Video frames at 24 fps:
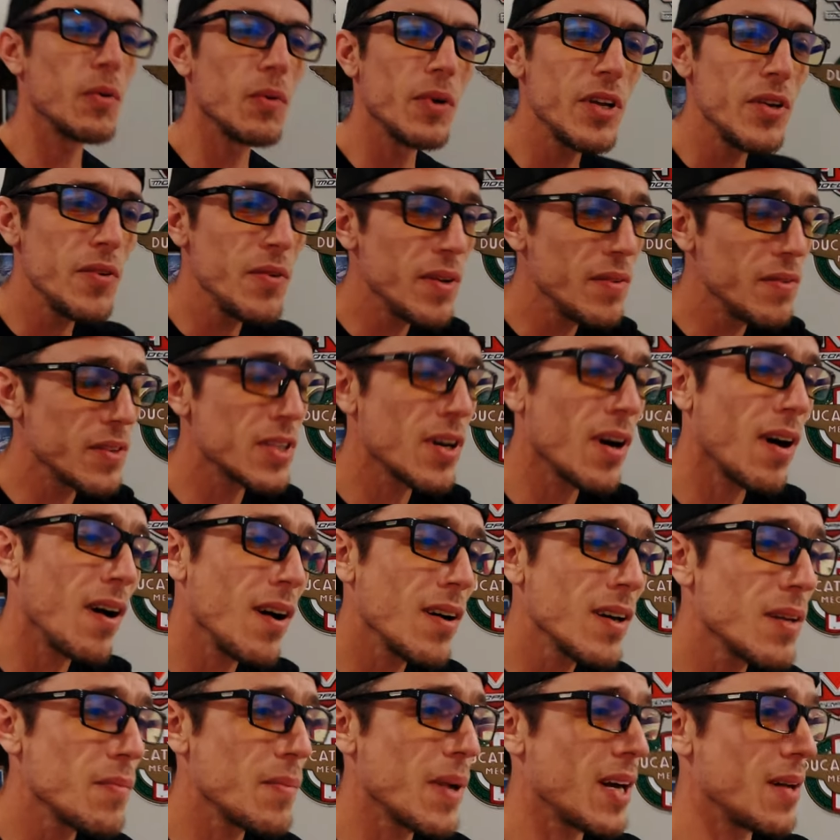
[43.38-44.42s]
Man, what are you even I'm
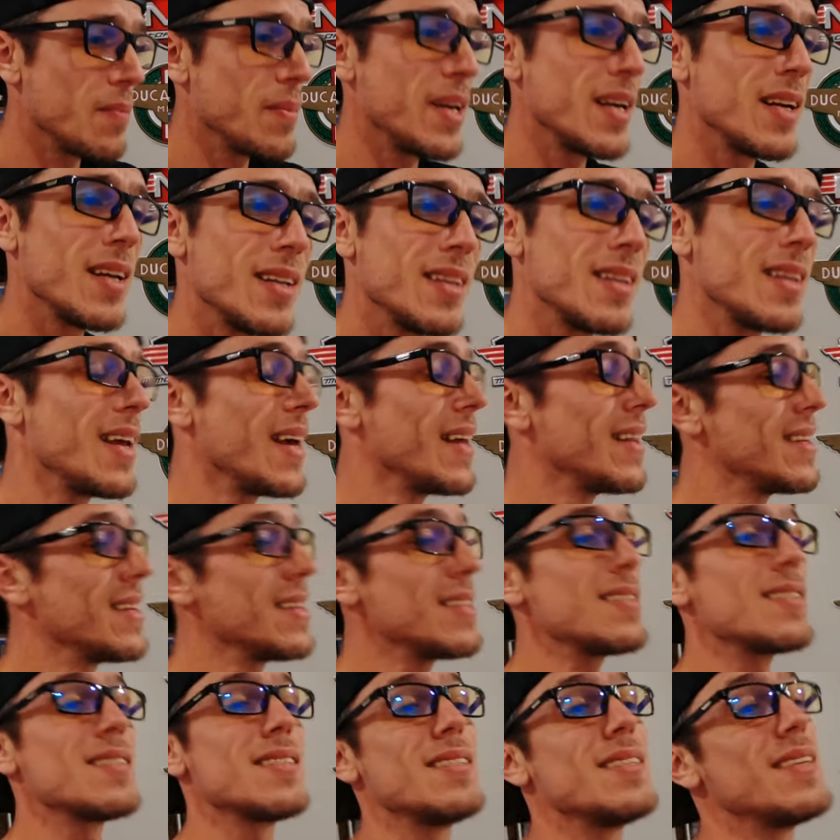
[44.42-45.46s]
talking about? I mean, and, and
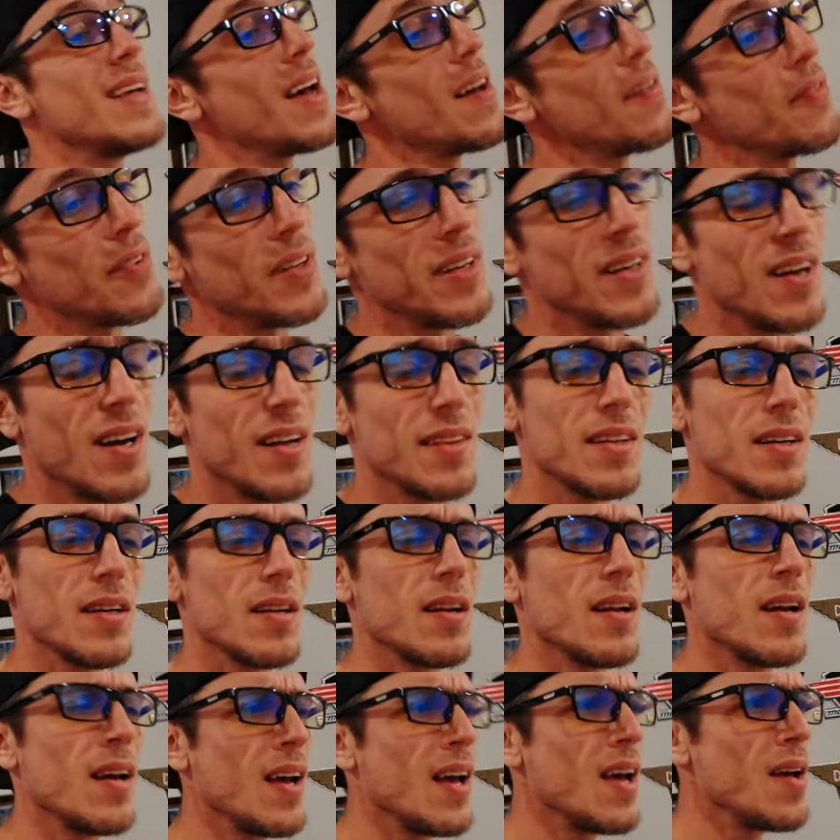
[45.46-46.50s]
this is definitely not
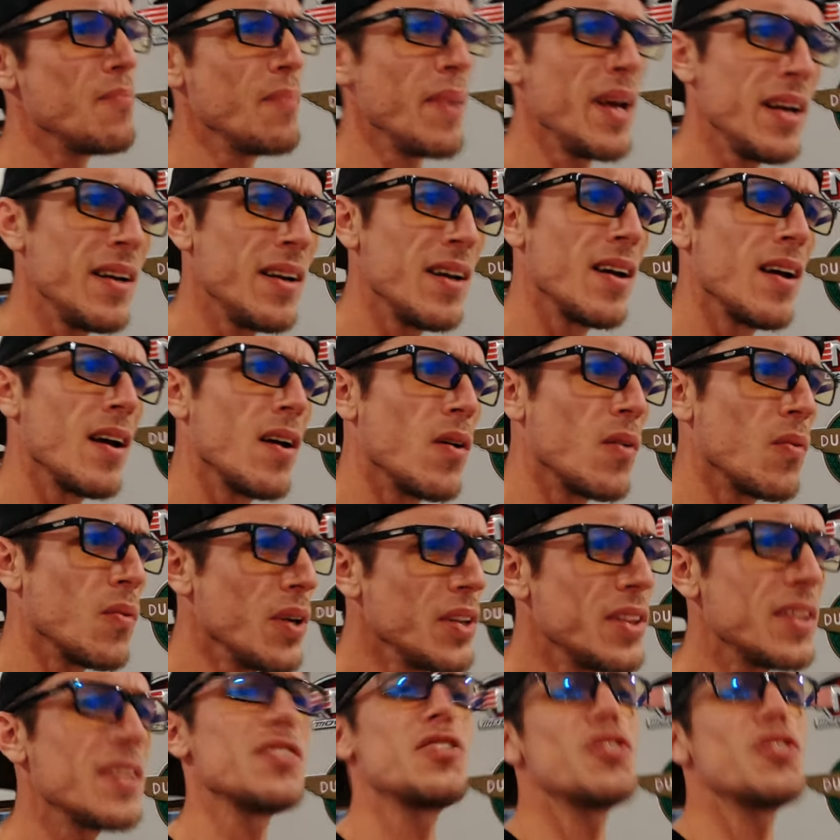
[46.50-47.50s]
the man. What?